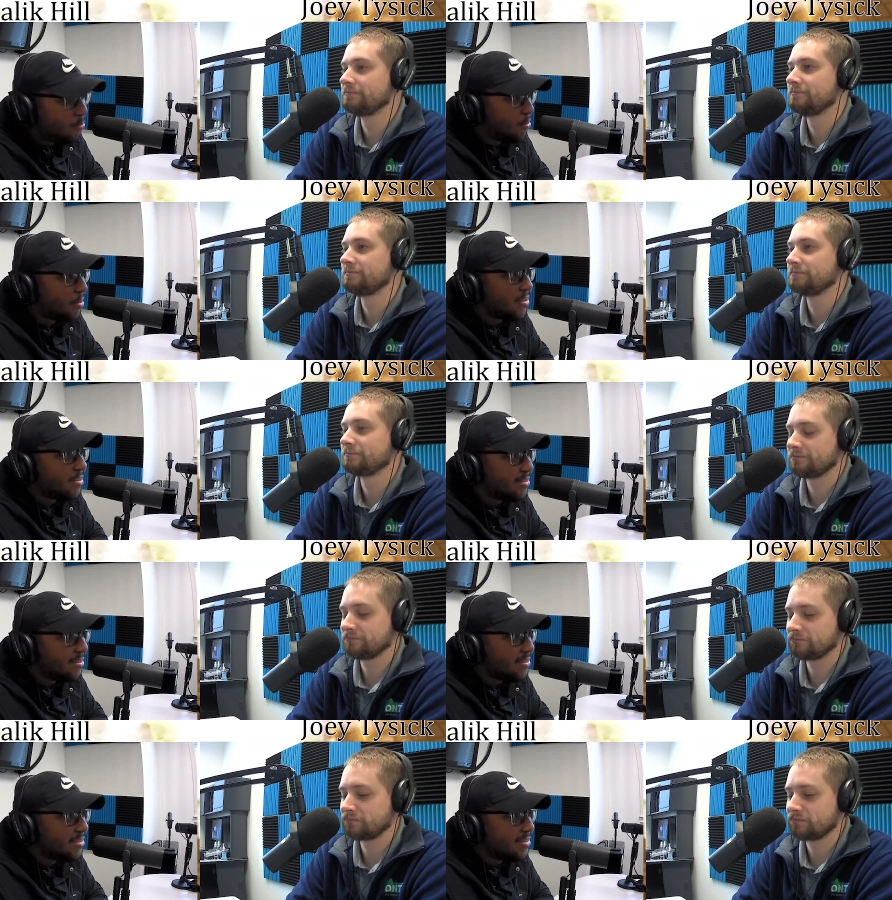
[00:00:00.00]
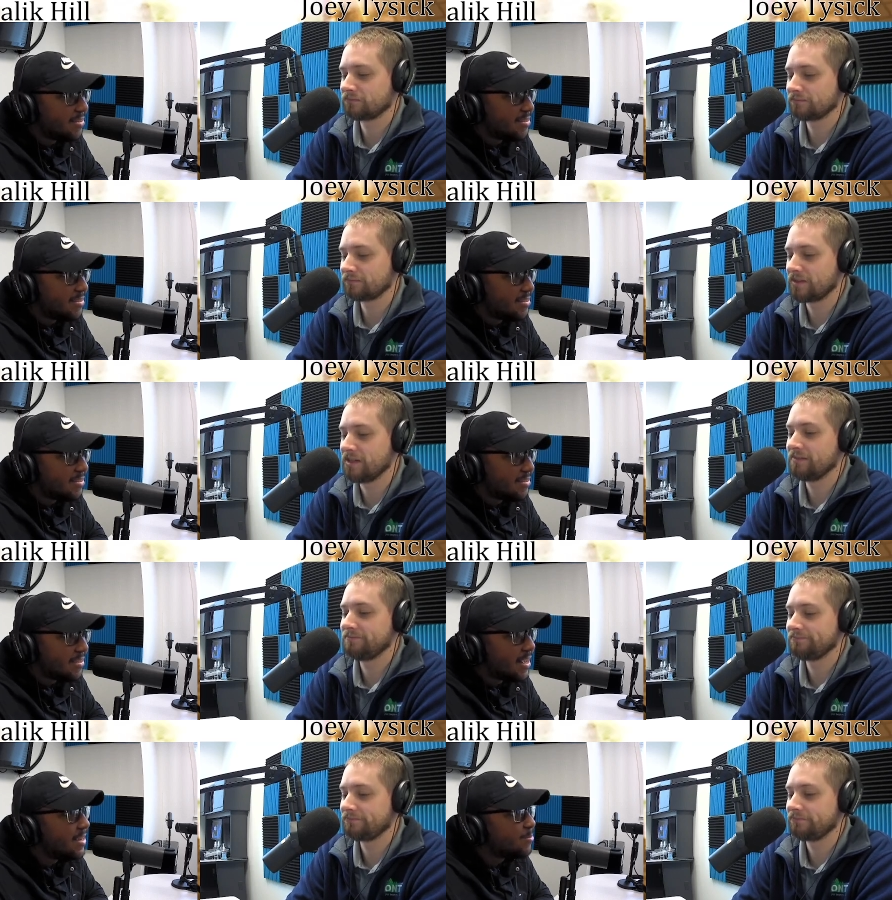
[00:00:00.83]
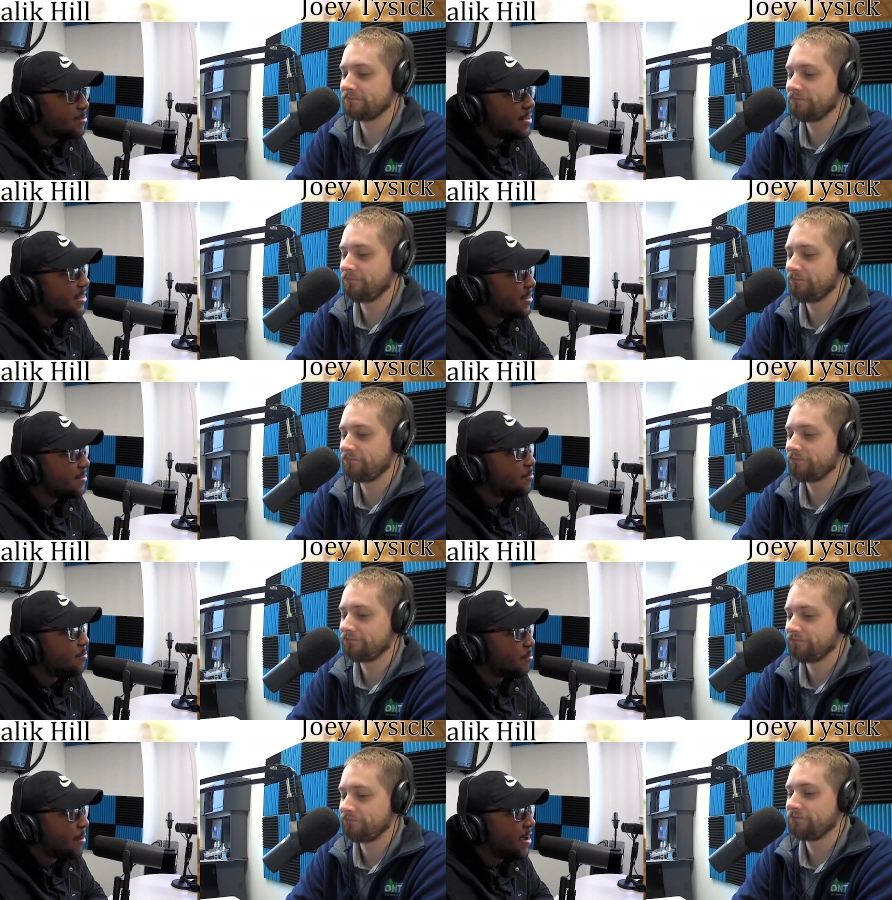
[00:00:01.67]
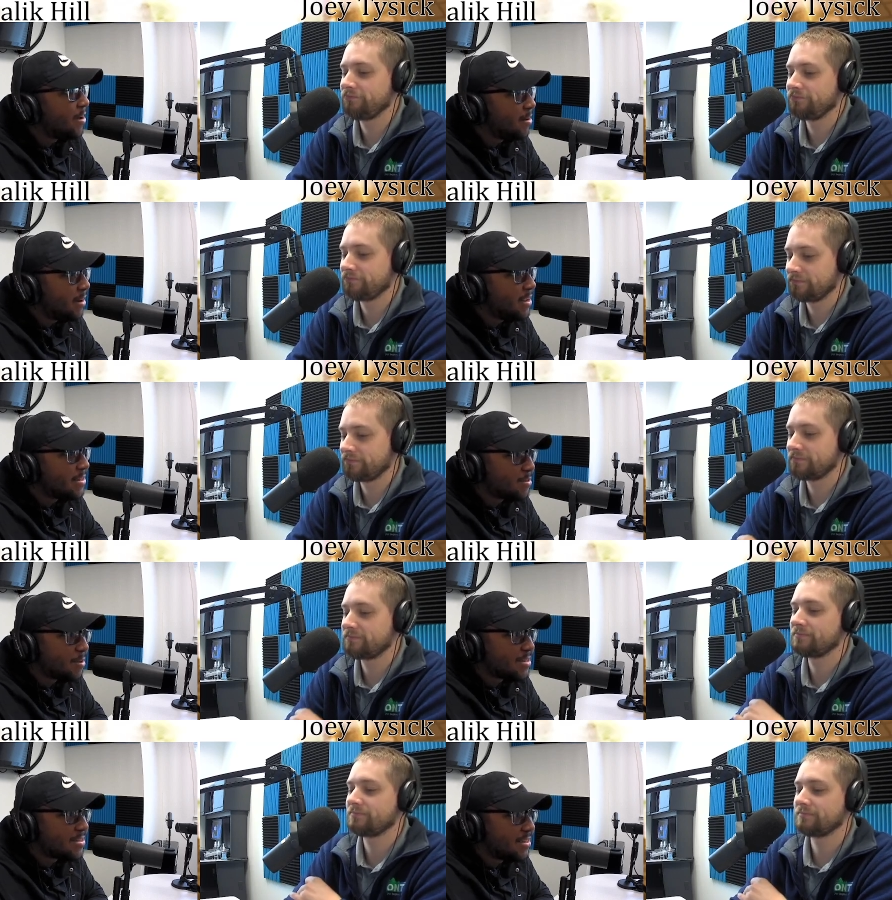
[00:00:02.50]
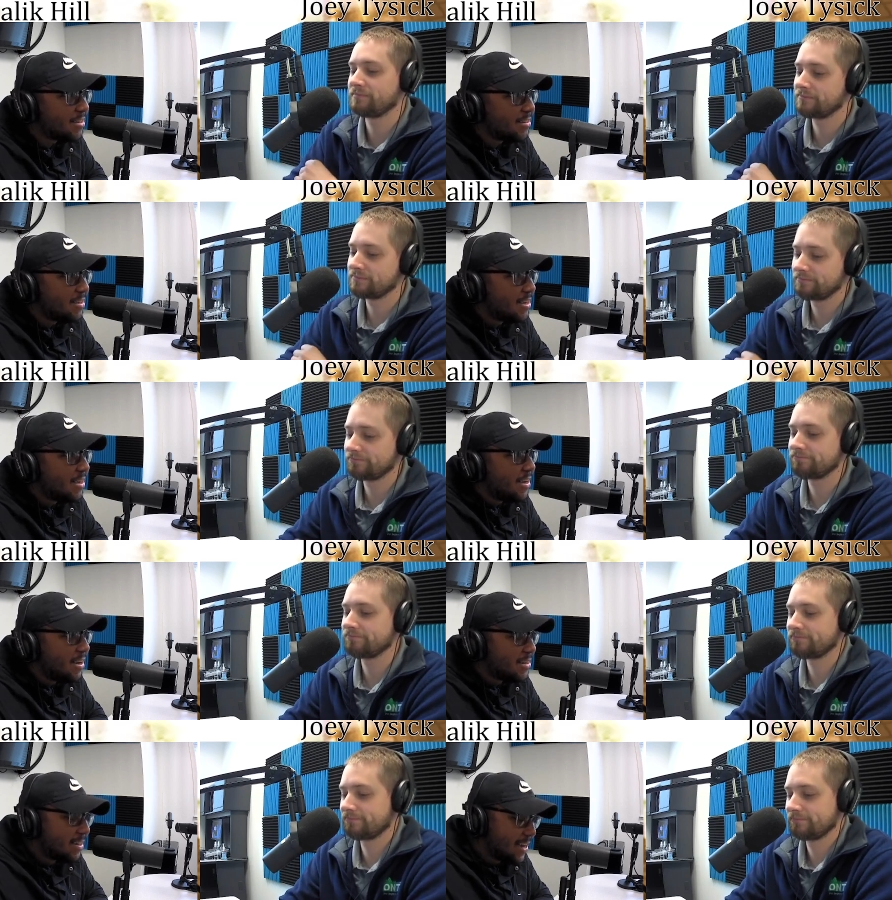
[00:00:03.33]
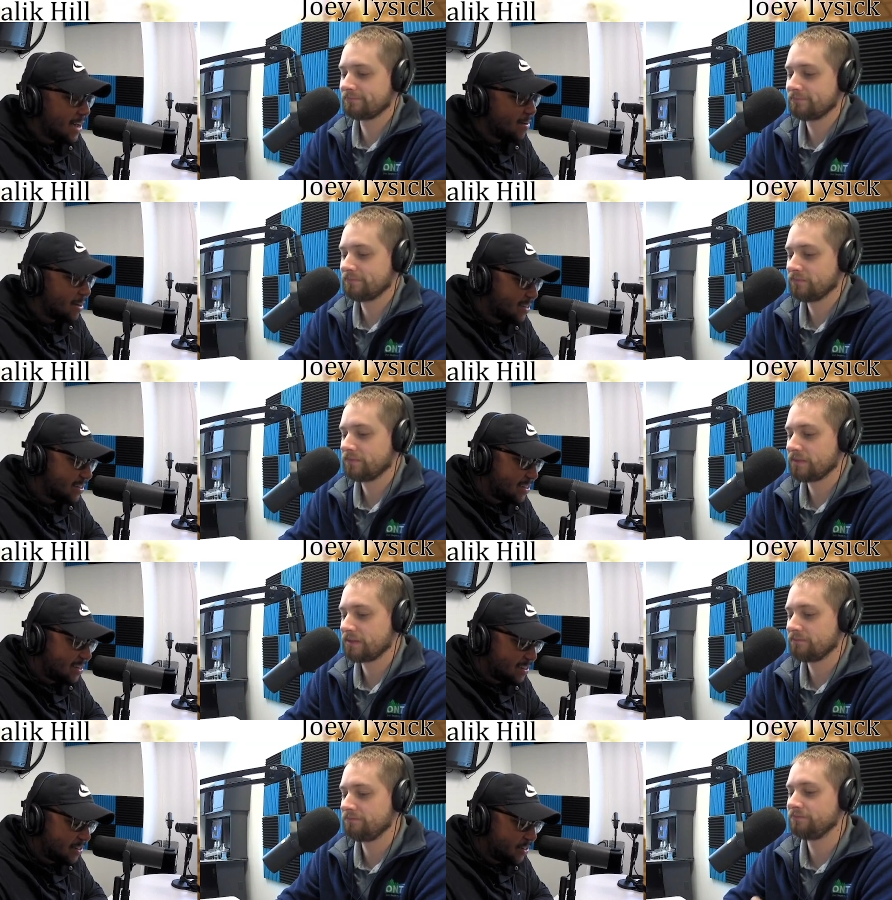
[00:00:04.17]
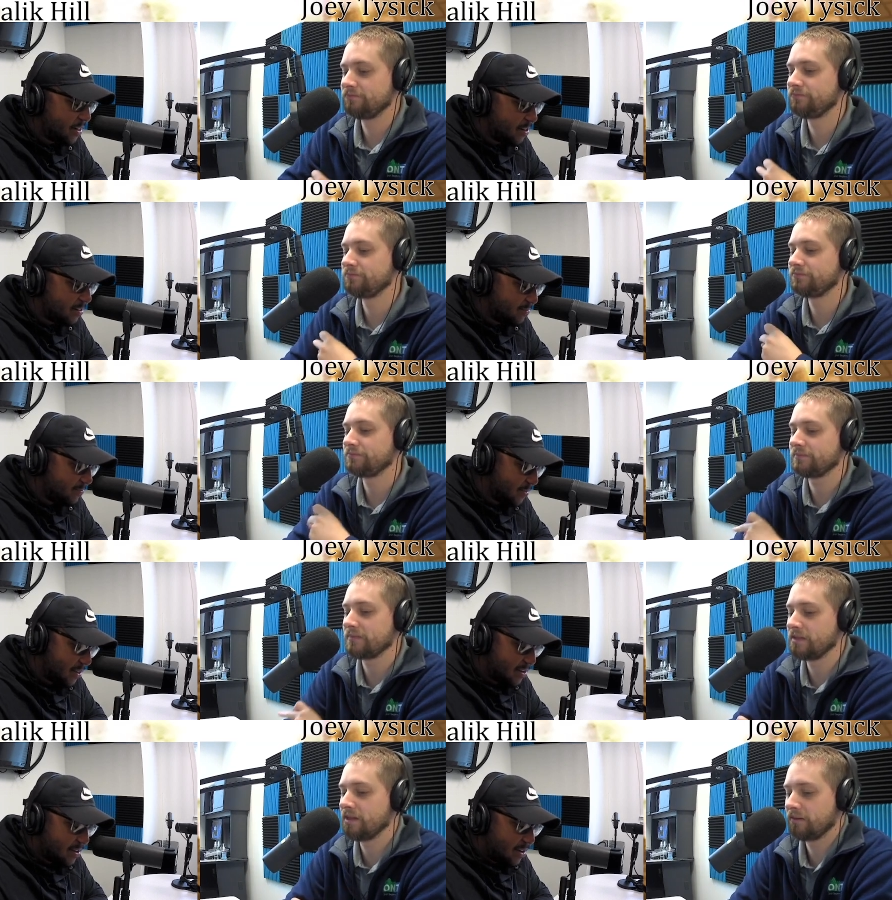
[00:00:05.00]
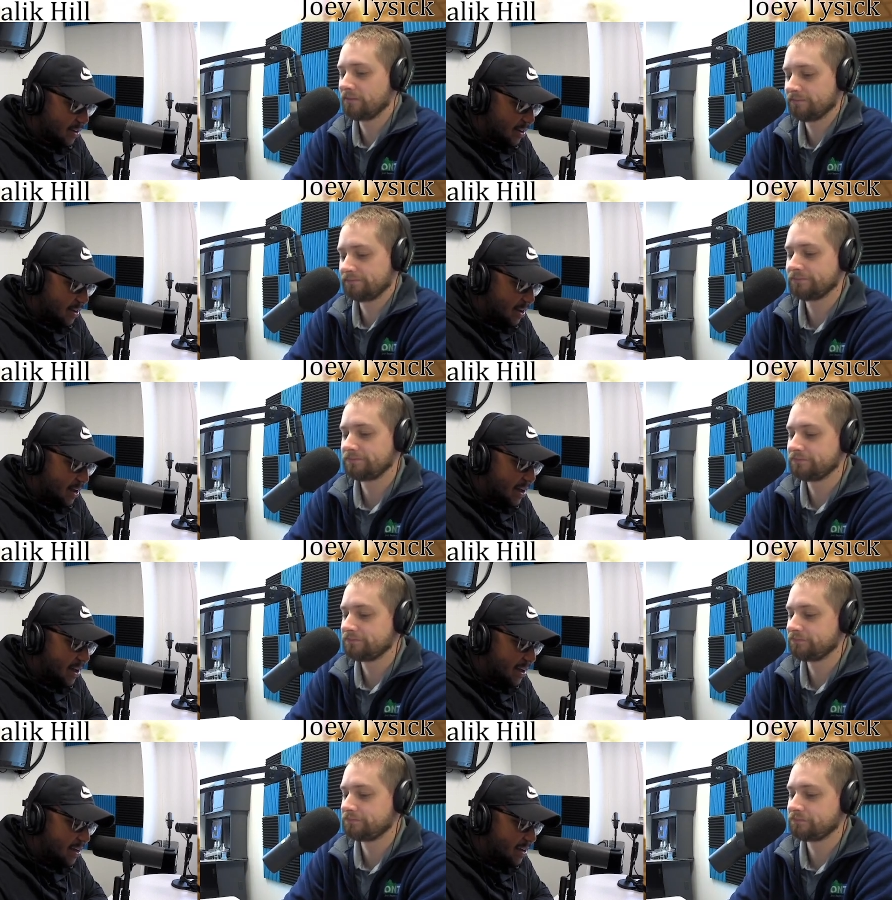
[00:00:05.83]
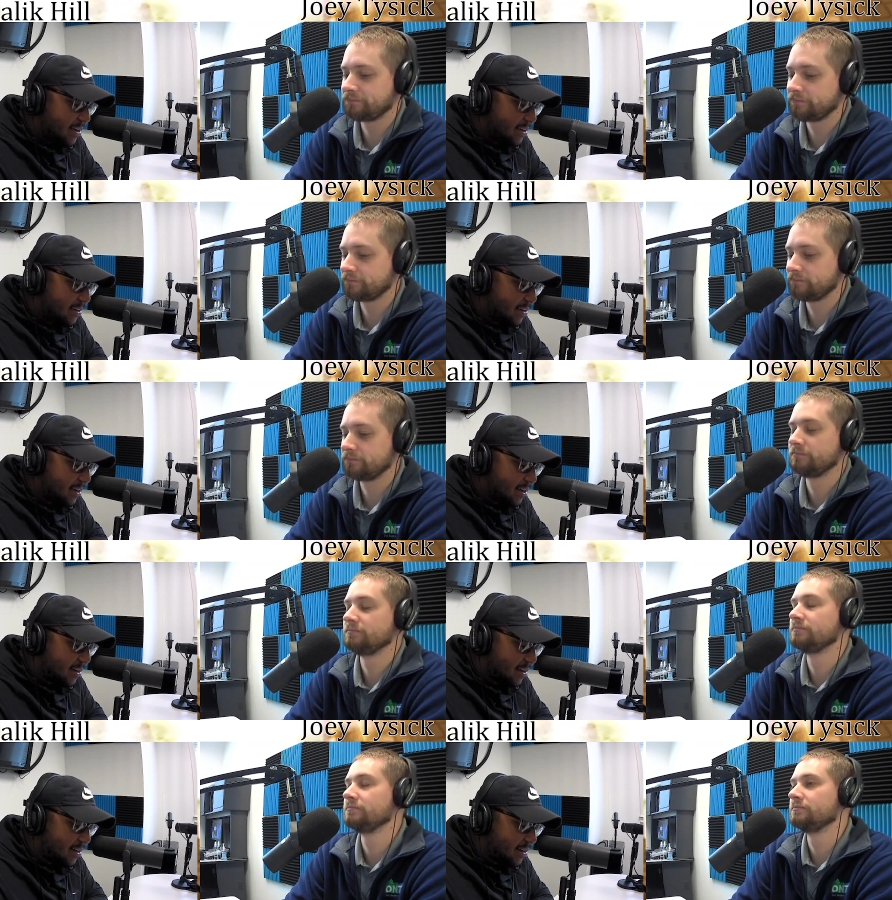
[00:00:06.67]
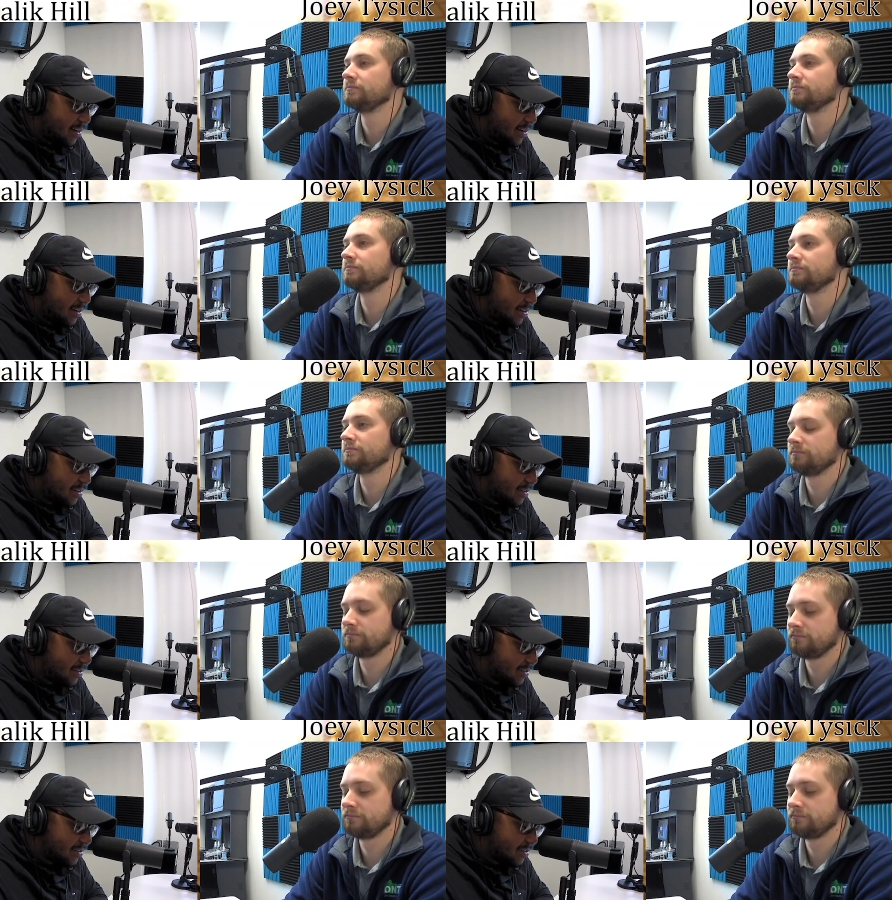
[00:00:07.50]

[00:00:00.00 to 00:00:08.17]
Speaker 1: oh boy. Yeah. Things will get very interesting in the down SEC this year. Yeah and uh,